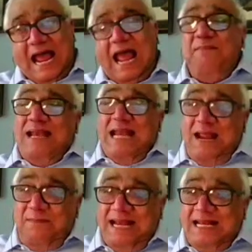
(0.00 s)
I am
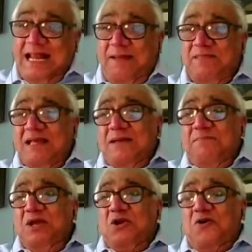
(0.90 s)
naming them
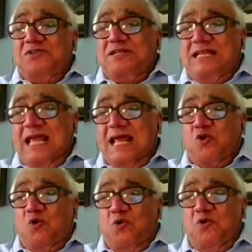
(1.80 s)
because their
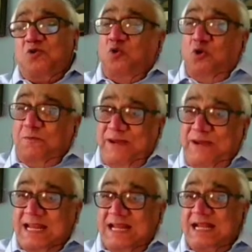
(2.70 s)
role could
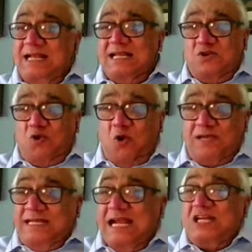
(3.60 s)
be. It is not
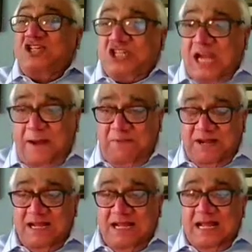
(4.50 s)
yet shaped,
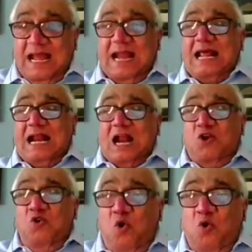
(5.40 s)
and there are
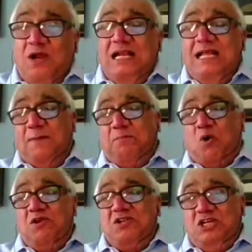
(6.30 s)
no clear
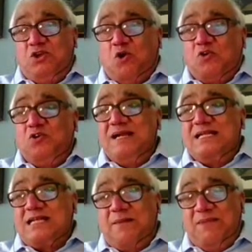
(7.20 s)
policy
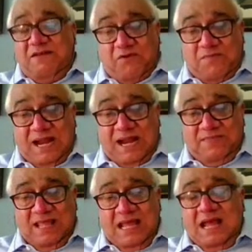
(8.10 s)
documents coming from them.